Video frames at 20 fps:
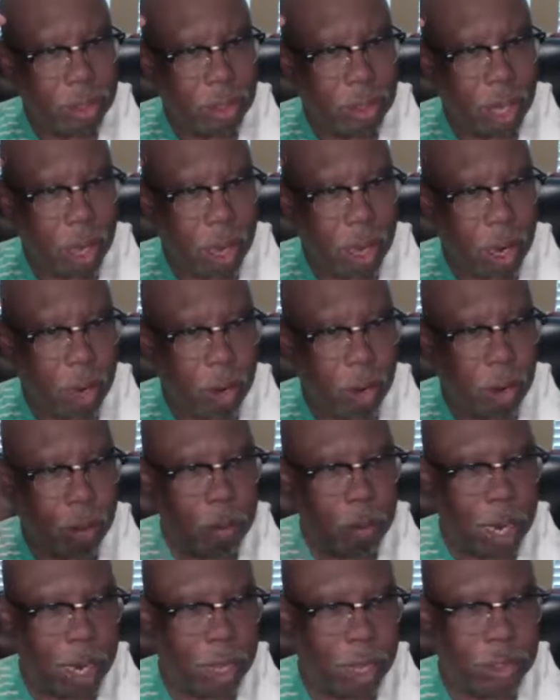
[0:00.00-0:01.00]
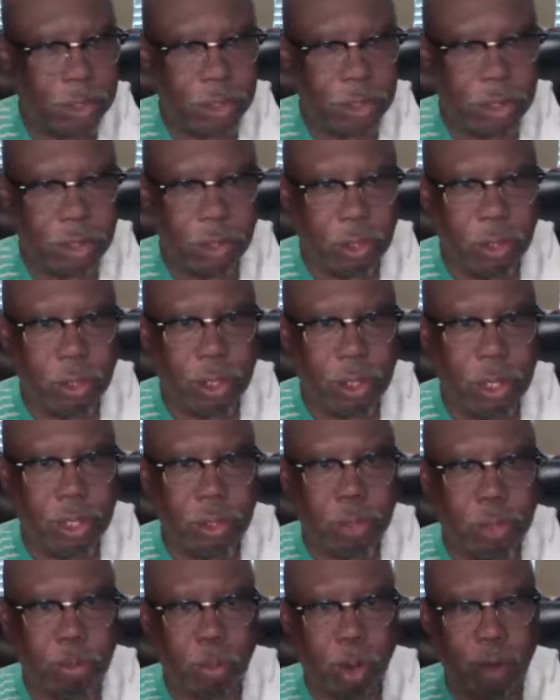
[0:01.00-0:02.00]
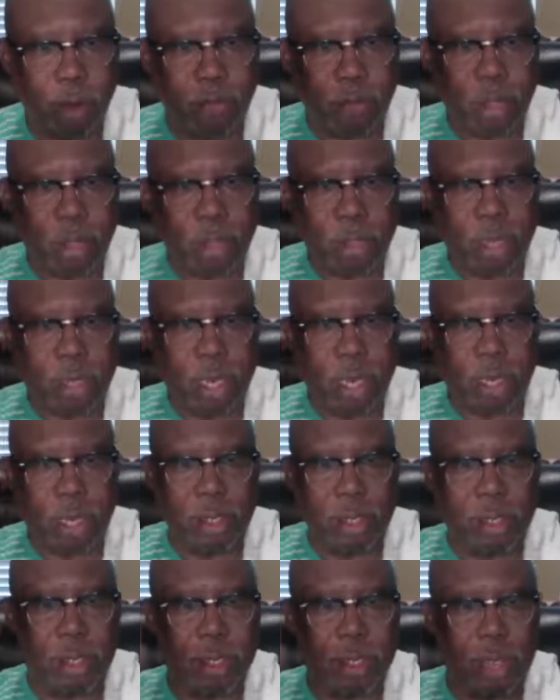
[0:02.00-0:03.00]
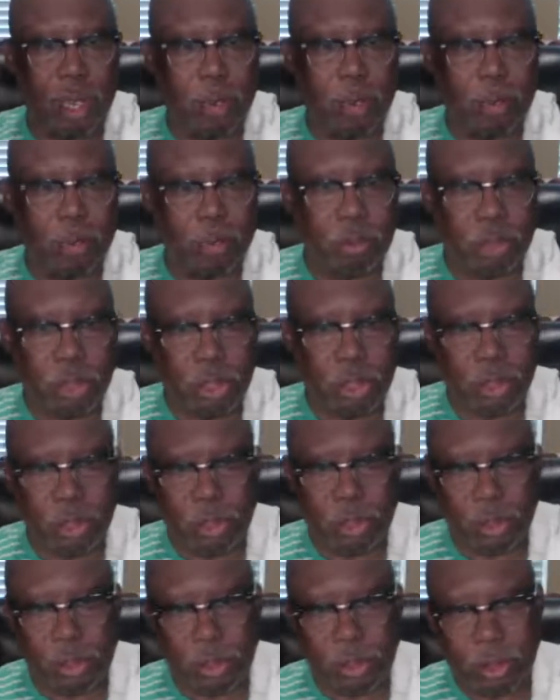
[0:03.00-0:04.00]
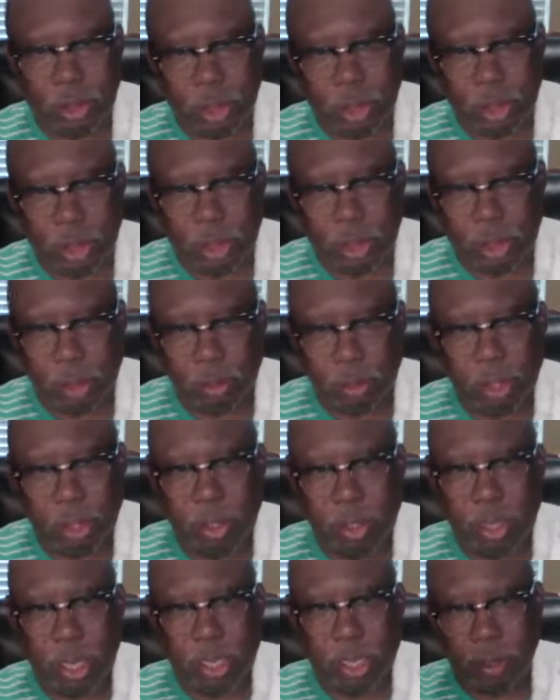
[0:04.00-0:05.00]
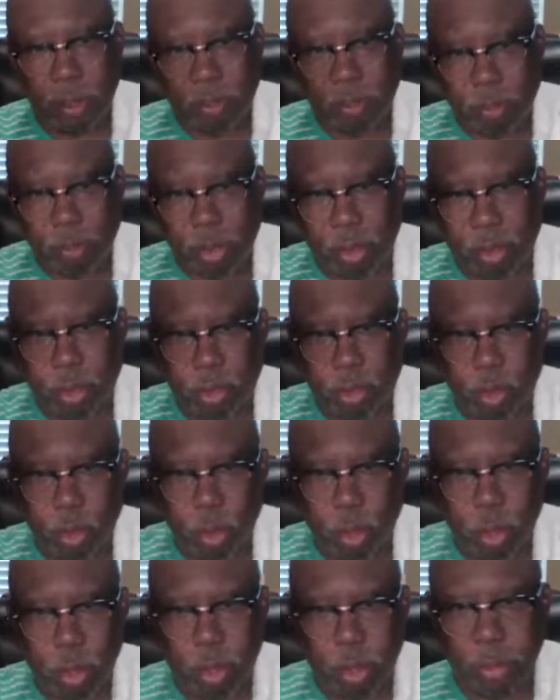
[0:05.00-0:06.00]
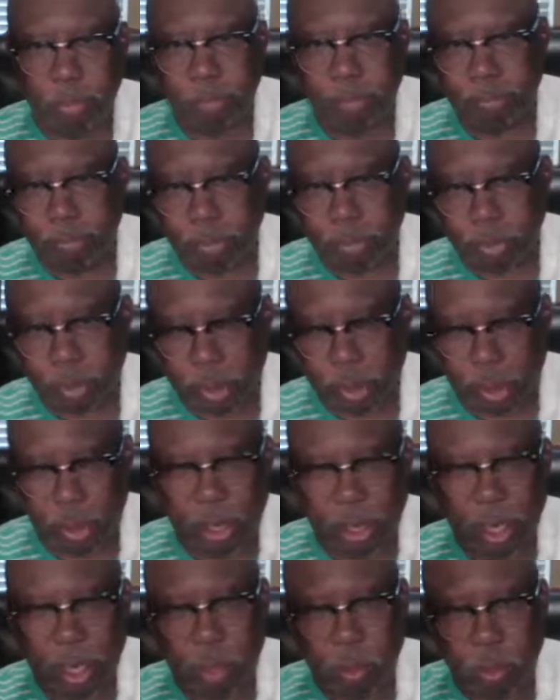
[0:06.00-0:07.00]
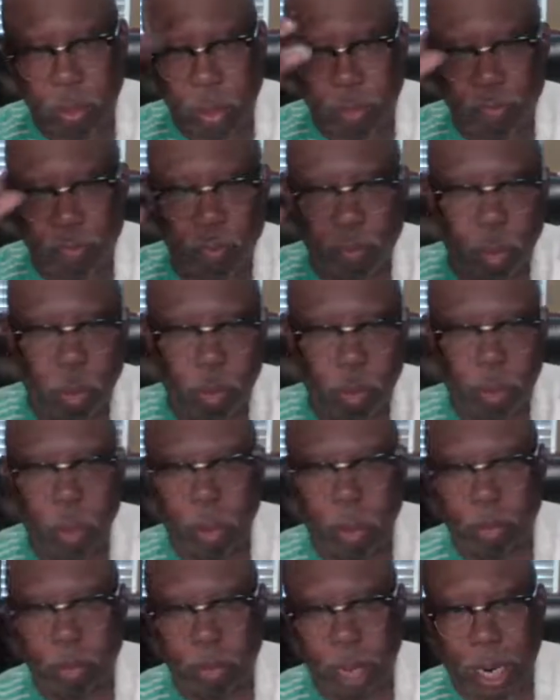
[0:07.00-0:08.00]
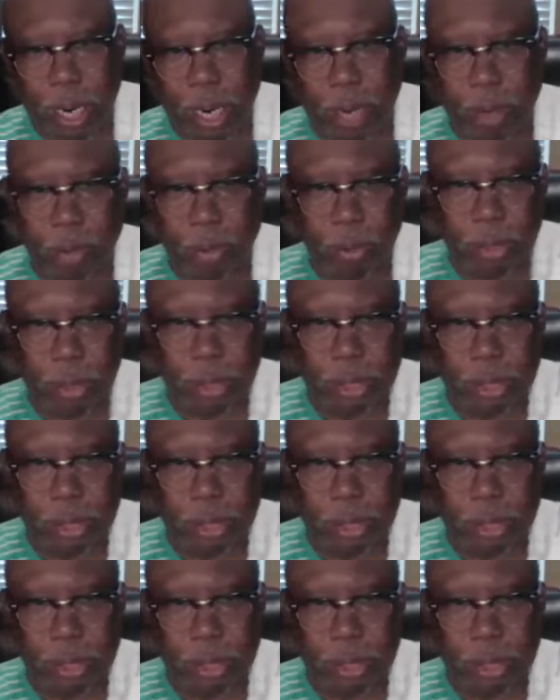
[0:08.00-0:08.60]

all minds are clear. Let us pray. Father God, in the name of Jesus, we thank you for this word that it went forth with power.